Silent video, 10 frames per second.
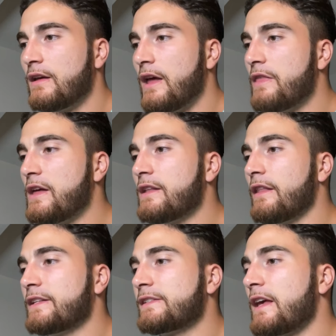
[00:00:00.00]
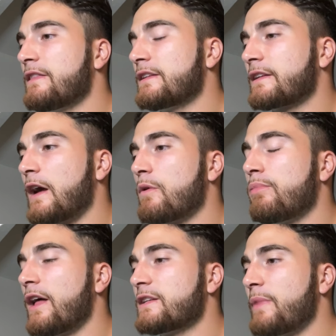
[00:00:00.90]
And then let's say this guy
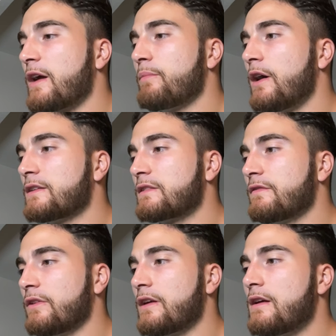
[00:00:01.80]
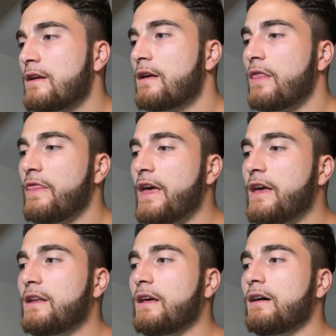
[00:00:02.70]
replies back positively.
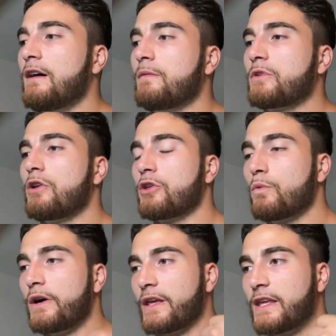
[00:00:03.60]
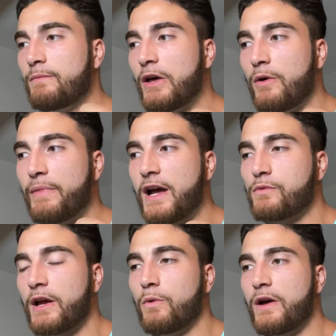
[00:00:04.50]
Then, you want to email him back
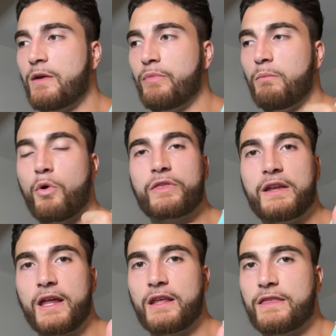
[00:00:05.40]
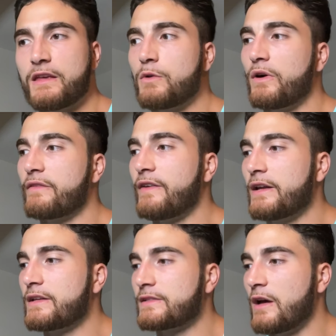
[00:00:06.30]
right away, but more than anything, you want to
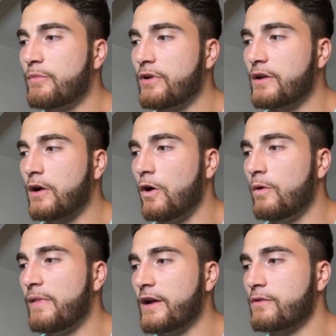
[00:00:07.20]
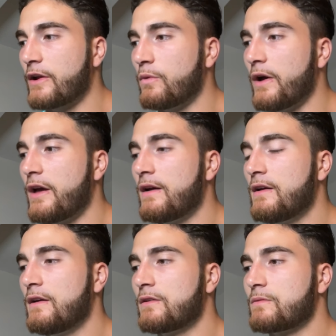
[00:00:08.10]
find his number and call him back right away,
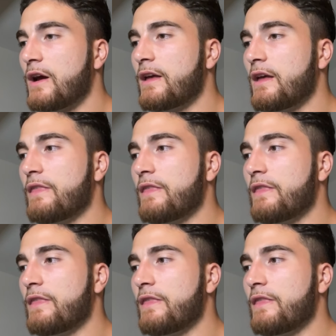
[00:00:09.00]
right?